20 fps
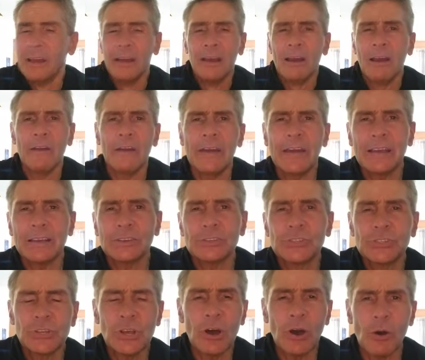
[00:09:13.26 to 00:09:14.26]
All right,
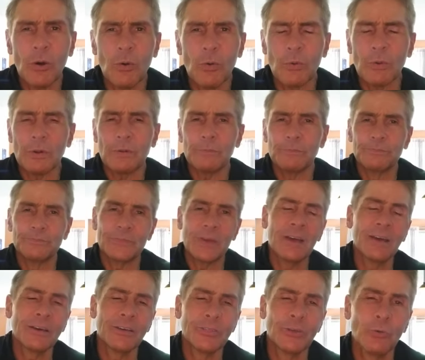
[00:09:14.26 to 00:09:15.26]
so
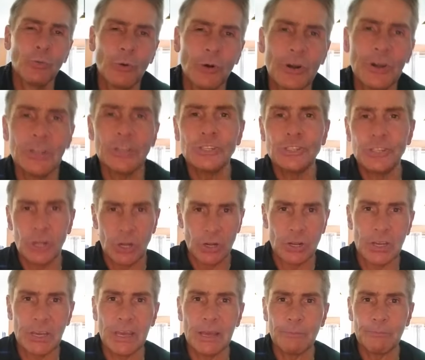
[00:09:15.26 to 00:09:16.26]
the word
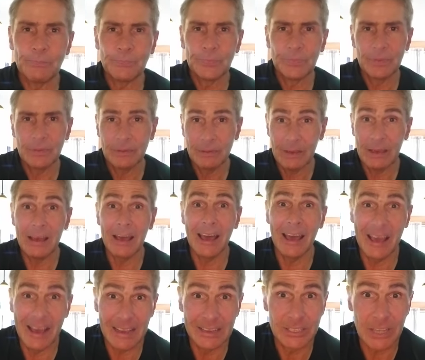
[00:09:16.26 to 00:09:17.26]
junkie,
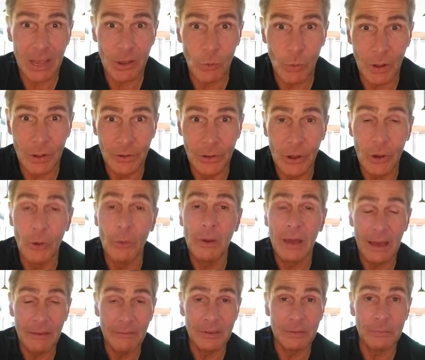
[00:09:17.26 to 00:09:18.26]
as I well know,
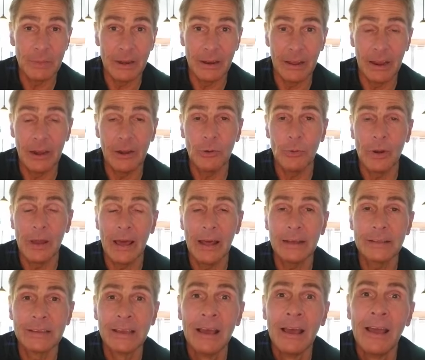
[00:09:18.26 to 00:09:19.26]
having been a heroin
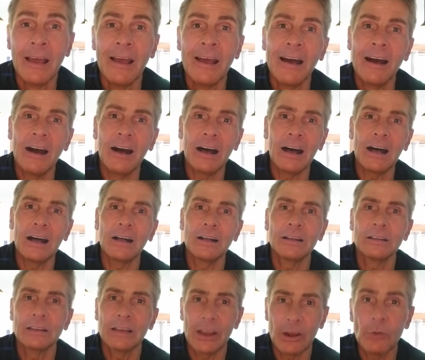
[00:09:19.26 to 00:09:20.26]
addict,
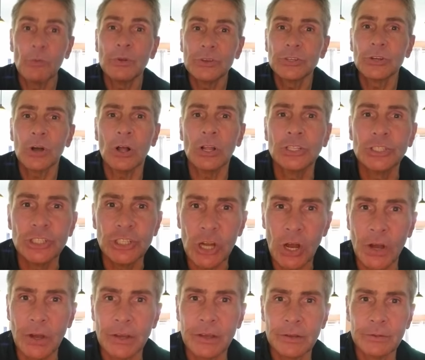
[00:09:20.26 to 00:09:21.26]
heroin is called
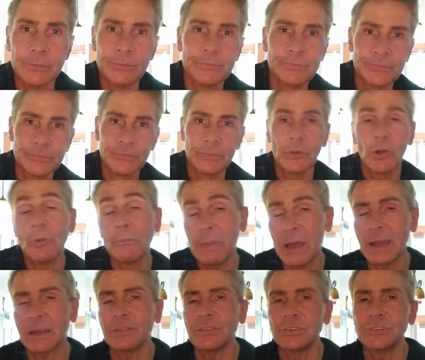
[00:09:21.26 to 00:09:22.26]
junk, or
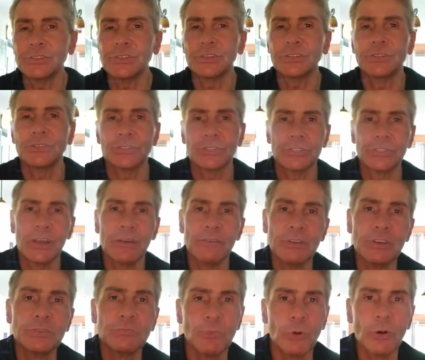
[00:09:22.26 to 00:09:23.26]
back in the 60s or
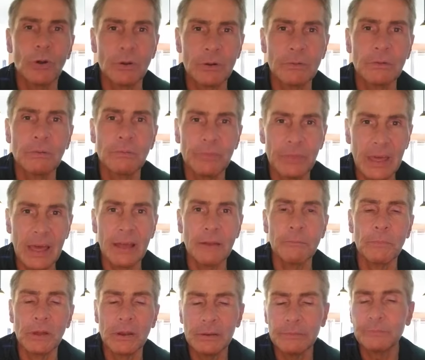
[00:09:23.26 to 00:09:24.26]
70s more then,
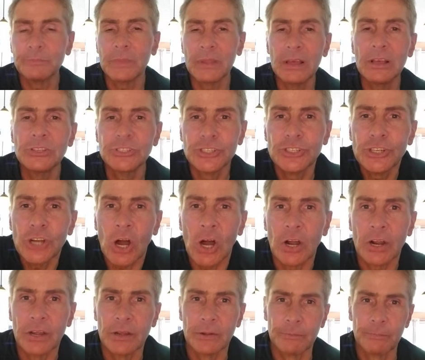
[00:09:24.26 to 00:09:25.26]
but it's
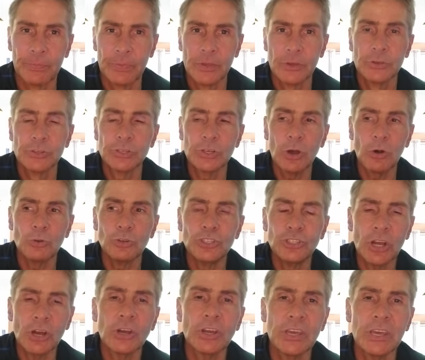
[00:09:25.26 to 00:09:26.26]
junk. So
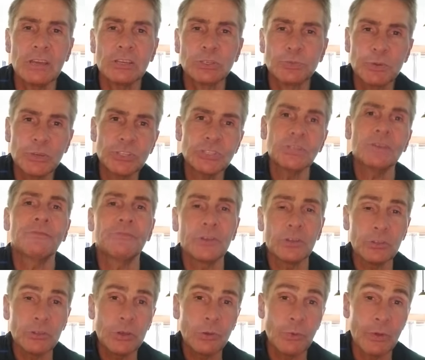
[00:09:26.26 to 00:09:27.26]
junkie
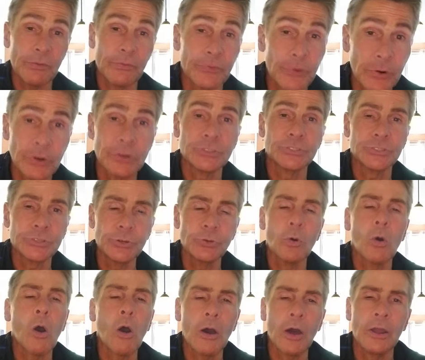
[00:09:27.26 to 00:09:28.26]
specifically refers
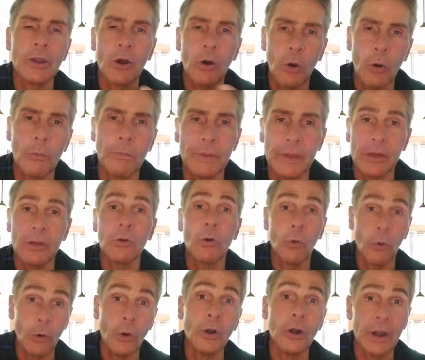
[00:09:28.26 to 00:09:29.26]
to an opiate
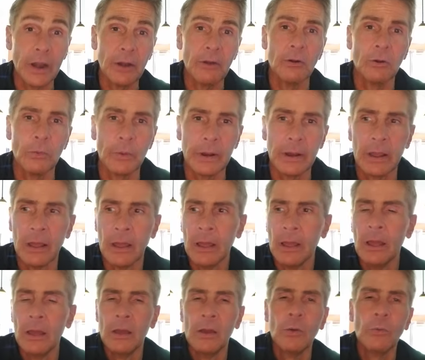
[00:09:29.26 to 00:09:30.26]
or heroin.
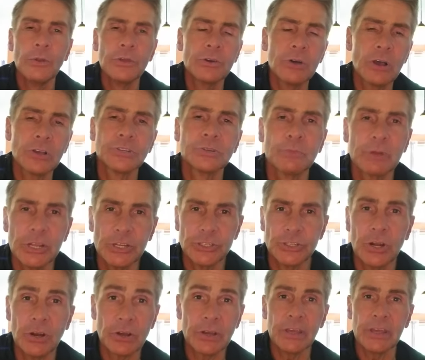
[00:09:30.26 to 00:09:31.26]
When you call somebody a
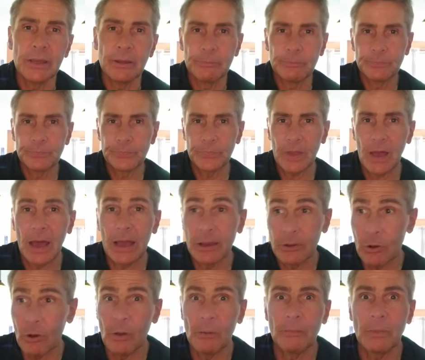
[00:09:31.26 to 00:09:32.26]
junkie, I
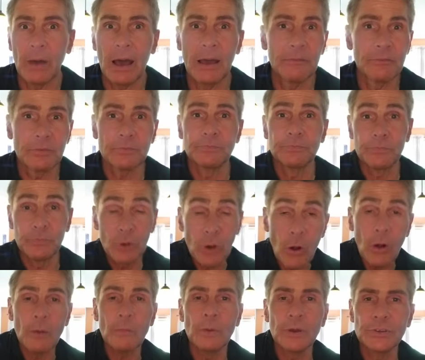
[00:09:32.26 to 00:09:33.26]

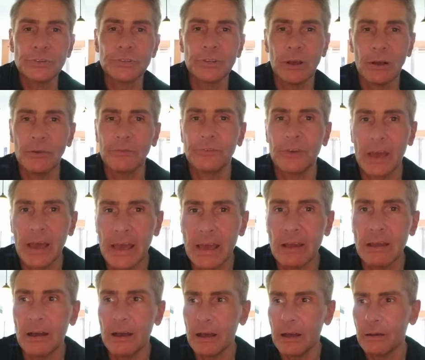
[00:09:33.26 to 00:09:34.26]

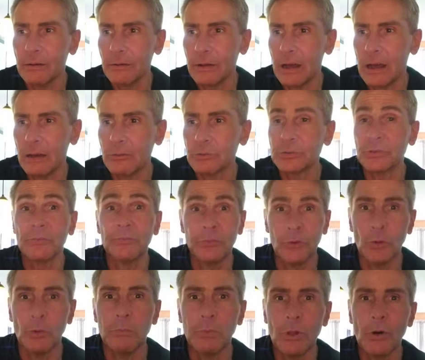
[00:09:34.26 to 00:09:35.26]
was a
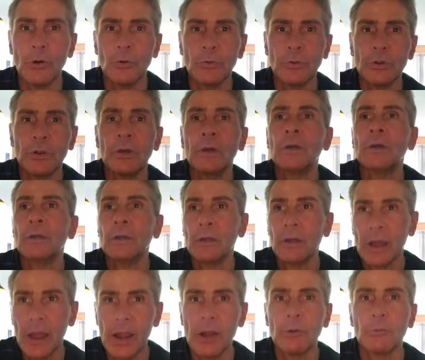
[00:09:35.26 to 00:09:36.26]
full-blown
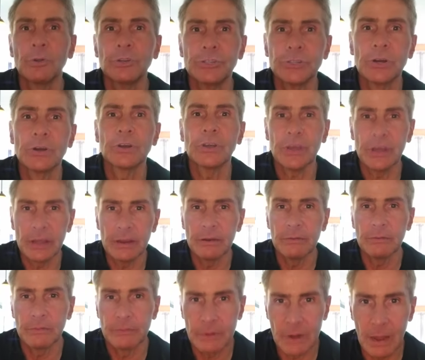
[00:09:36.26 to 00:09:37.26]
heroin junkie,
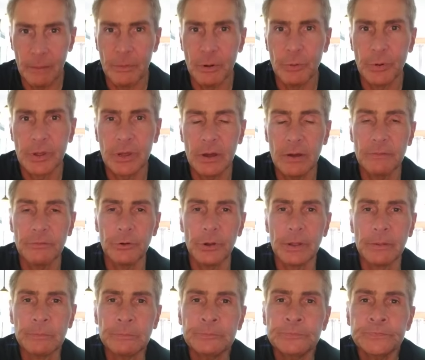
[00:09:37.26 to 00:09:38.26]
and I'm in recovery.
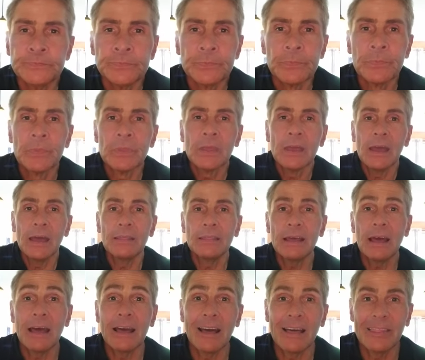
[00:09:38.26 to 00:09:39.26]

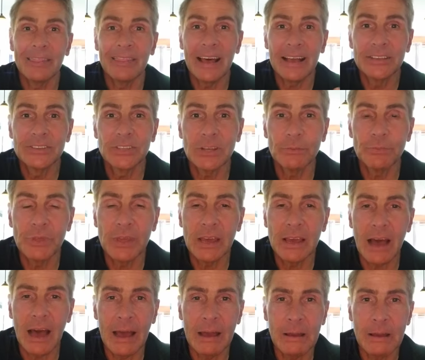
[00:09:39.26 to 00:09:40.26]
And that's
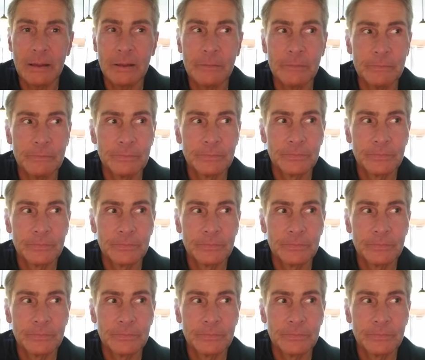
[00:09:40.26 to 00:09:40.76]
something I